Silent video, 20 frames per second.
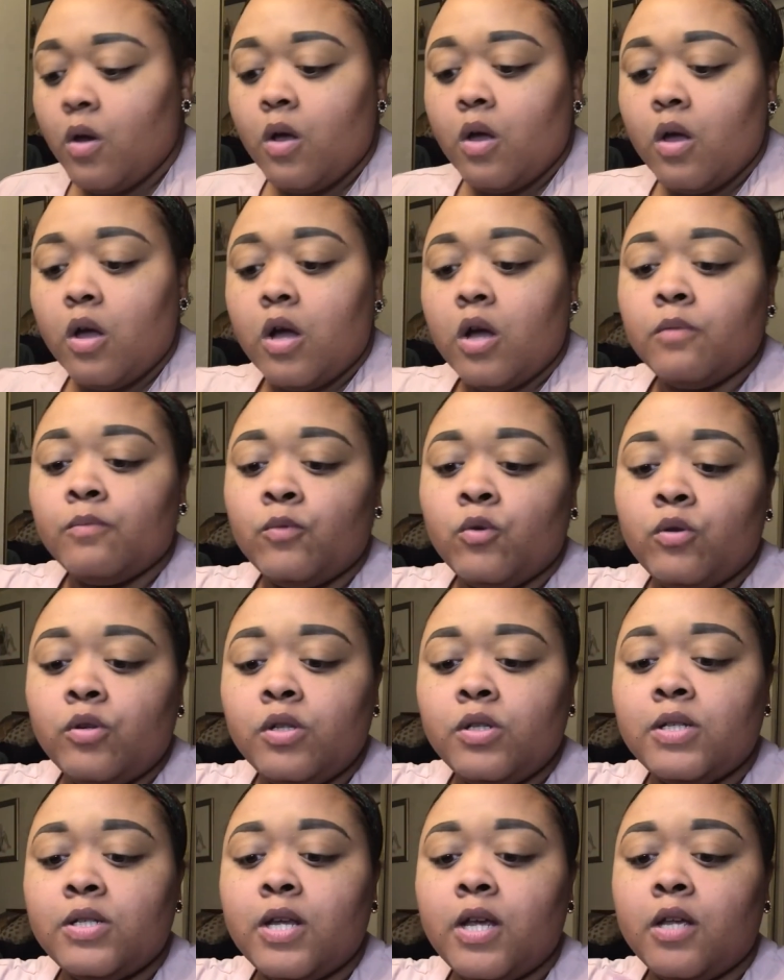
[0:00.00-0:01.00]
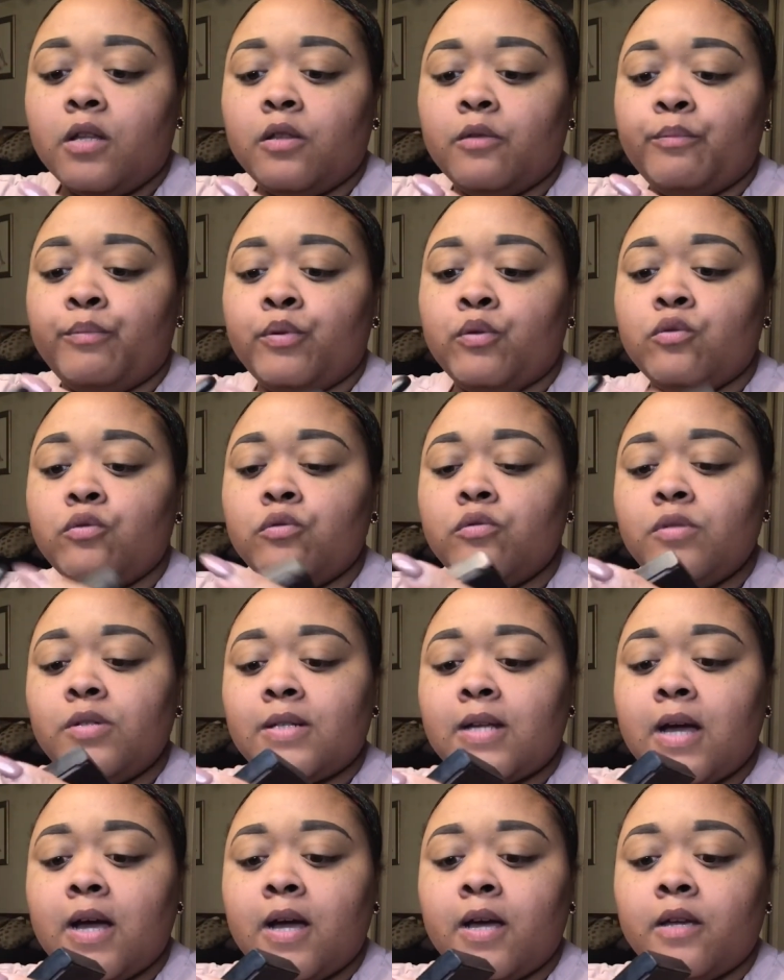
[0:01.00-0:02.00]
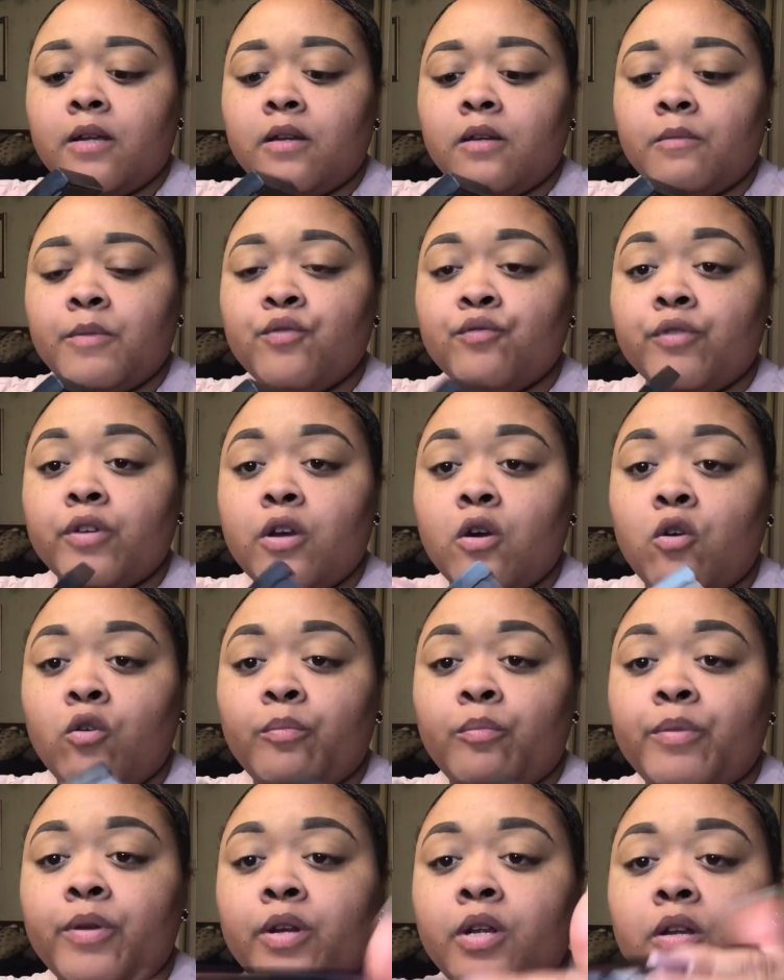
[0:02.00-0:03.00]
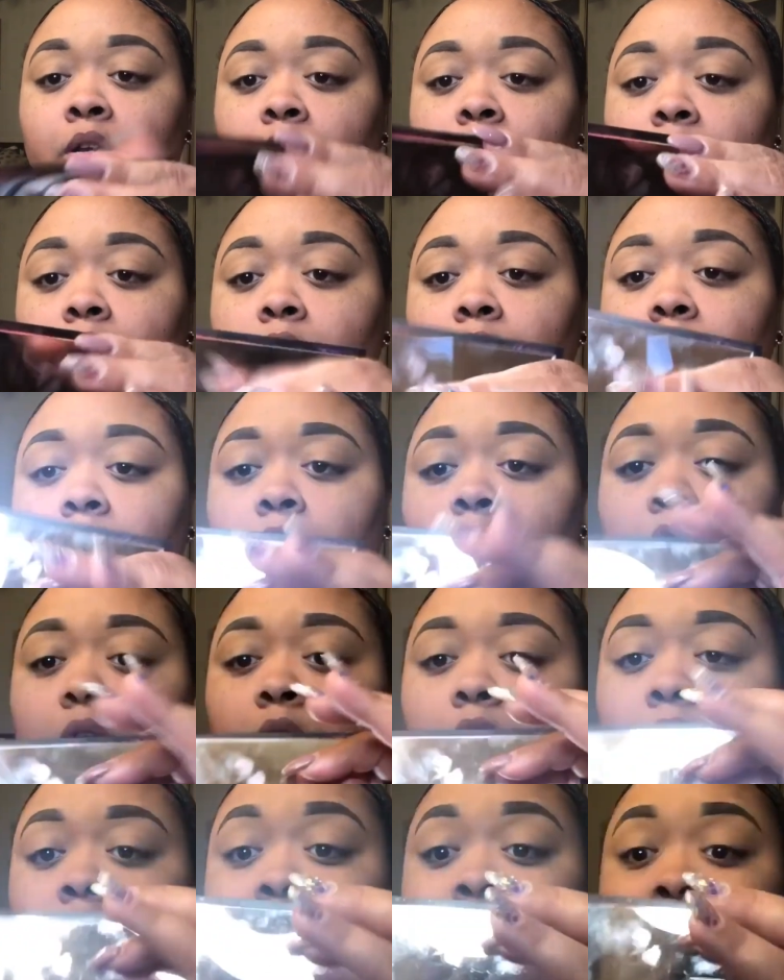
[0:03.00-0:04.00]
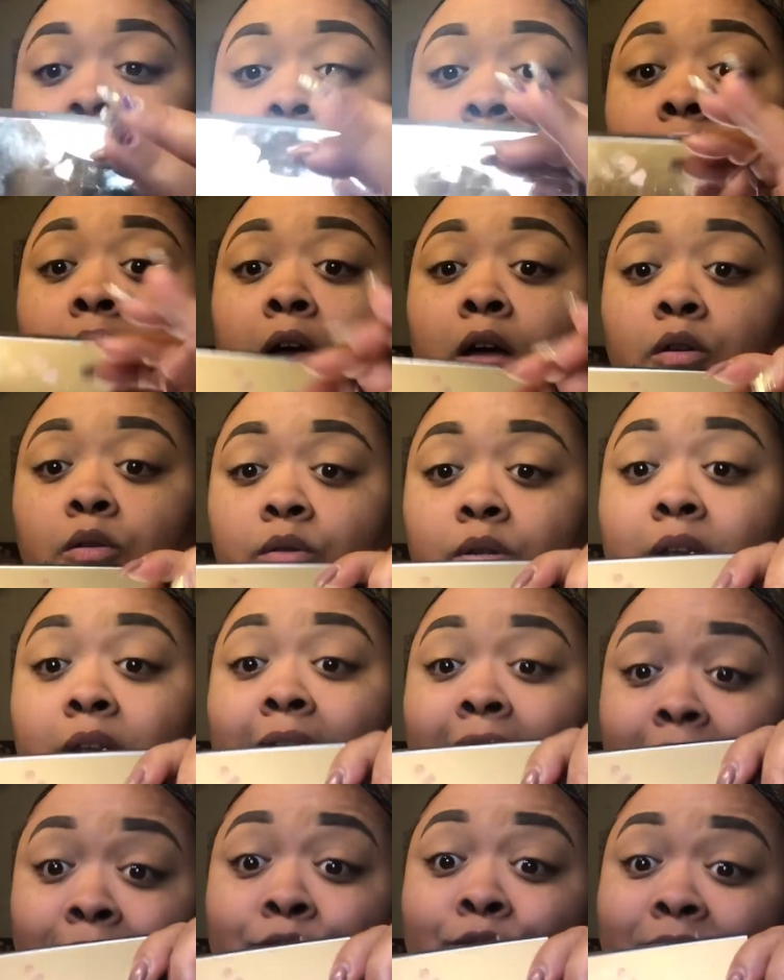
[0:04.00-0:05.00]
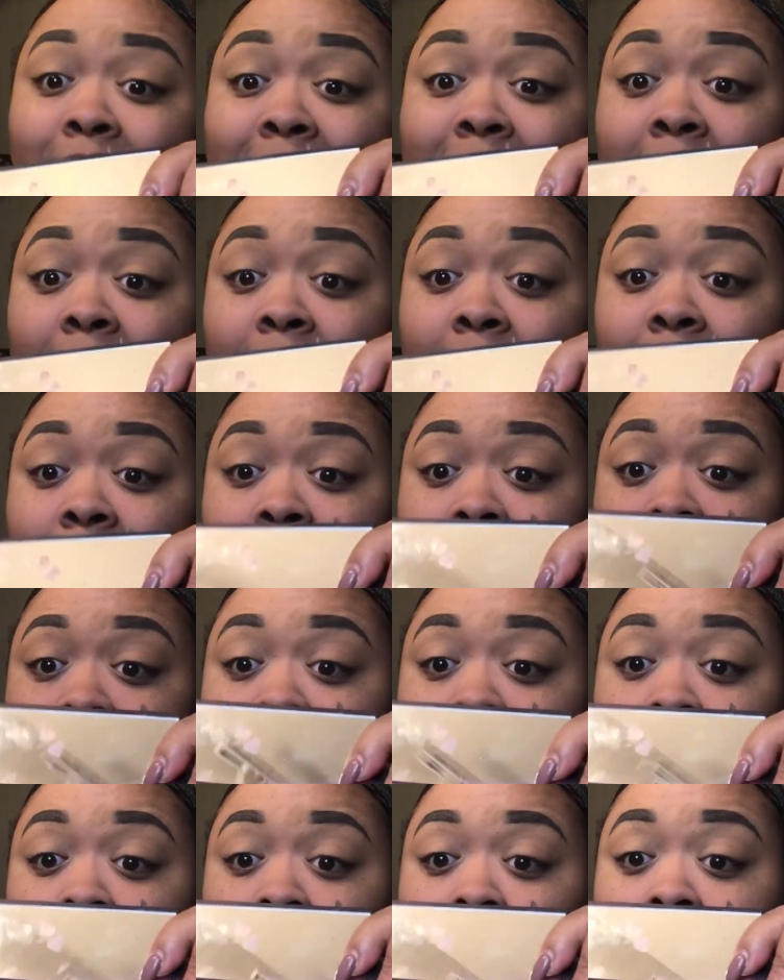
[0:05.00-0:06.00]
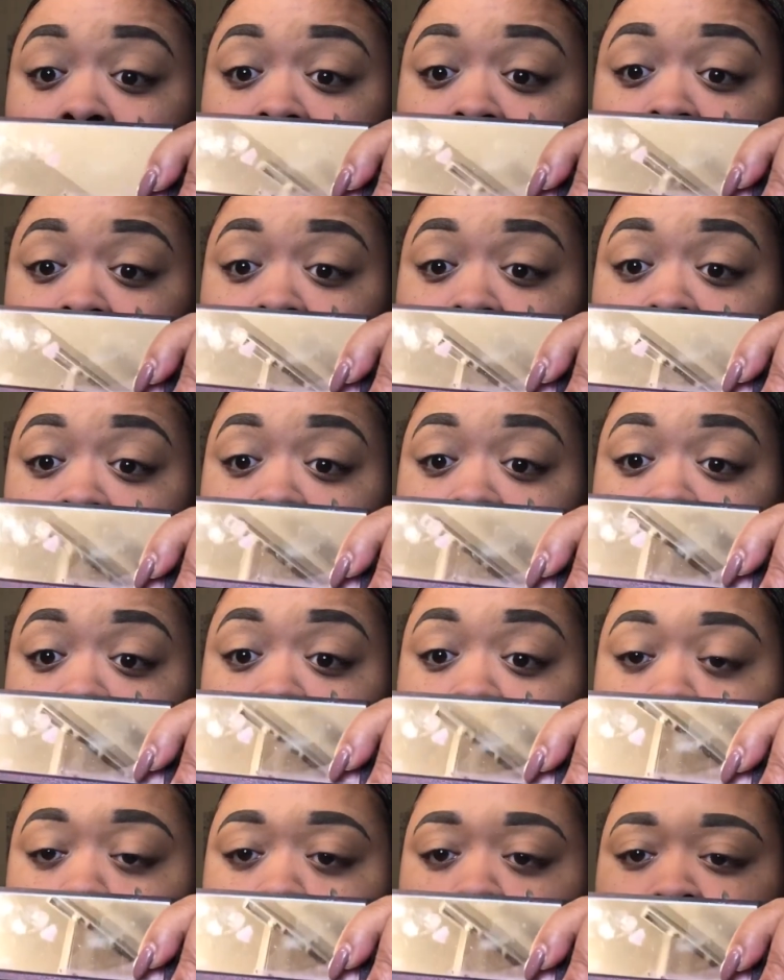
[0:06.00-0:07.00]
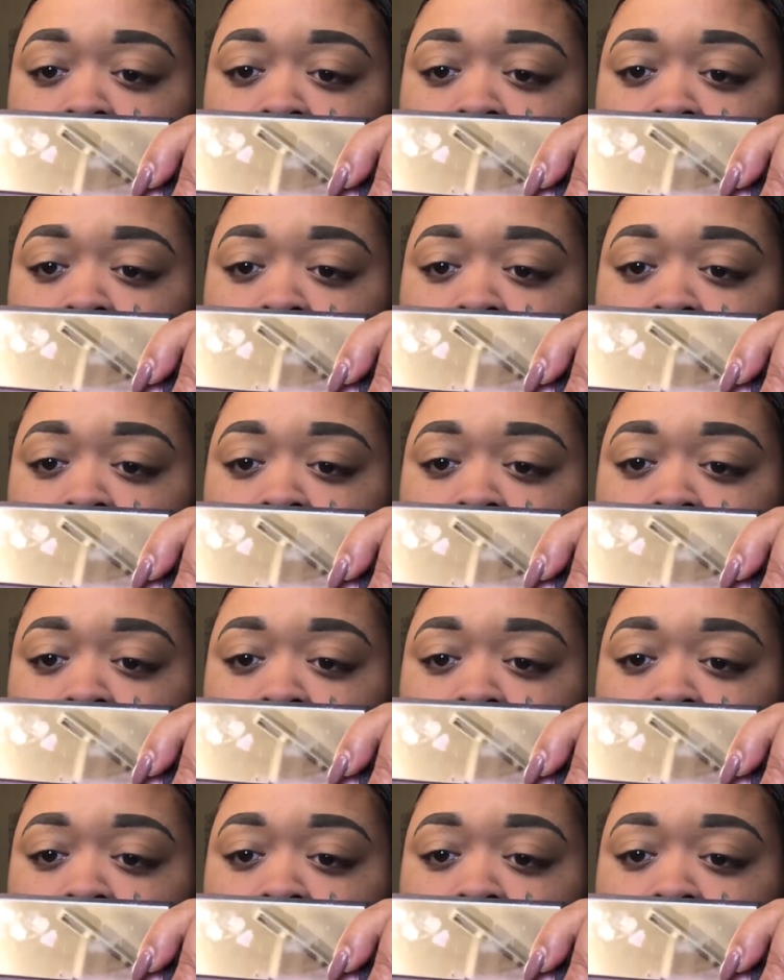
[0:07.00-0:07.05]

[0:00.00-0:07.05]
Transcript: I'm going to take the Poolside. Let me reopen it and see how, yeah, you can tell it's, so this one right here is called